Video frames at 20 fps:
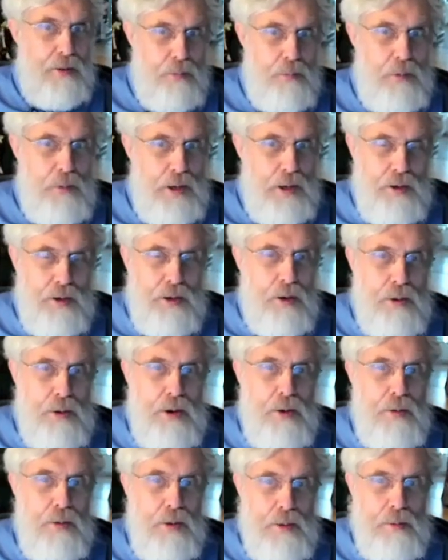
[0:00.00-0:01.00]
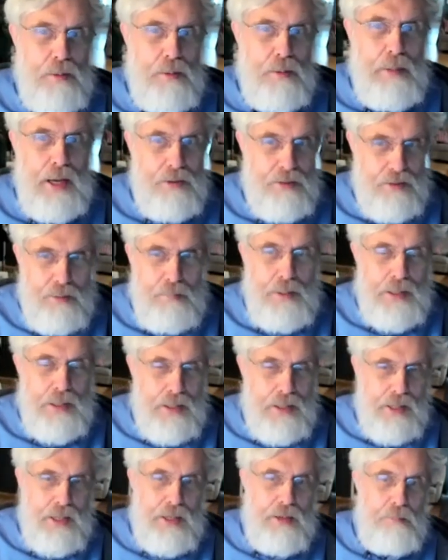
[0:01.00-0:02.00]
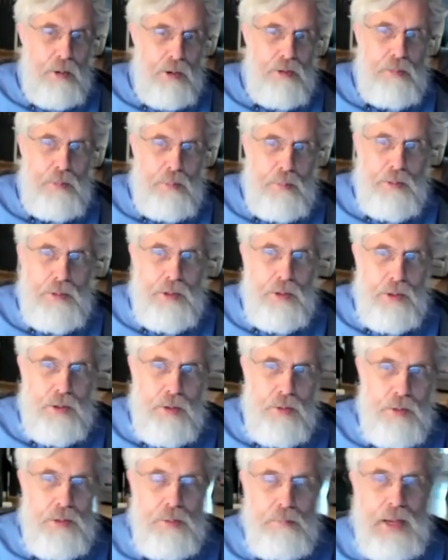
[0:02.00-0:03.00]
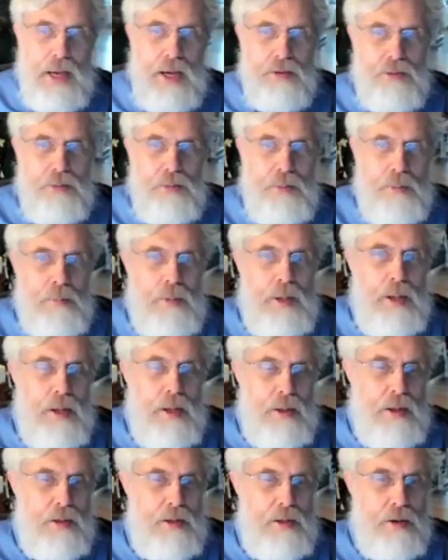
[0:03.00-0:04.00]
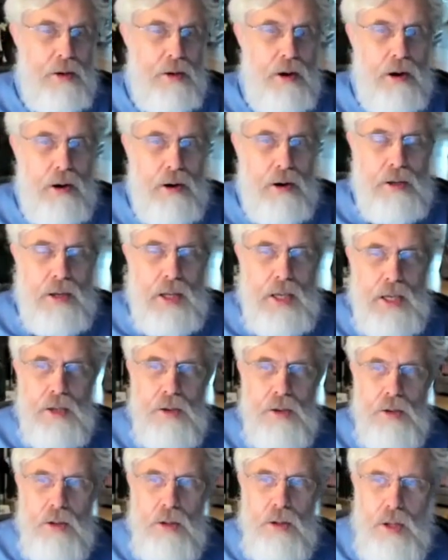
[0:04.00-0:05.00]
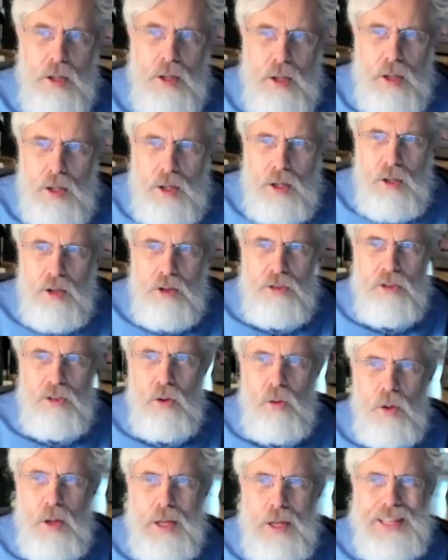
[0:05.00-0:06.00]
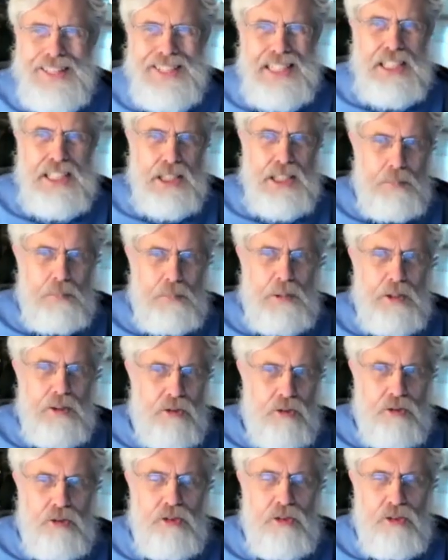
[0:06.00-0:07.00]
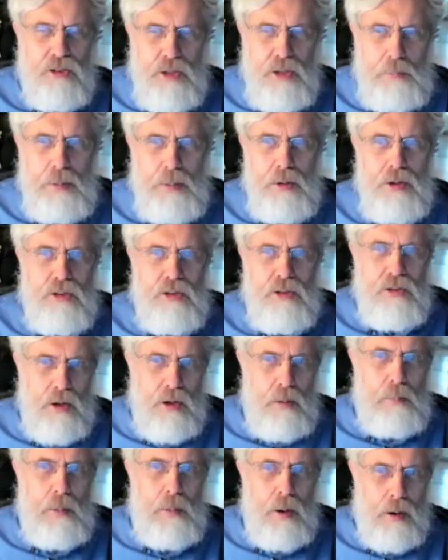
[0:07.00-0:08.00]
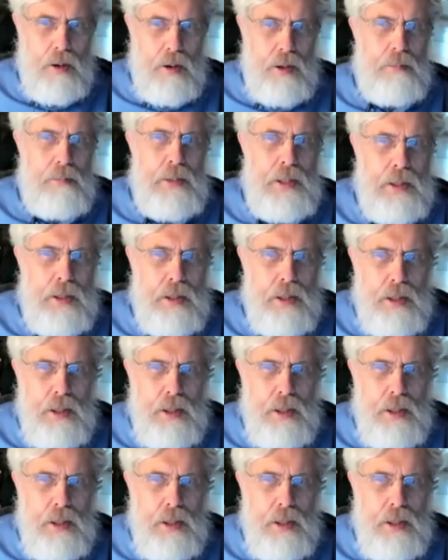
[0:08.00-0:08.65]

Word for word: we don't go at the max, typically, most people don't go at the maximum that their car can handle. So the slippery, slippery slope argument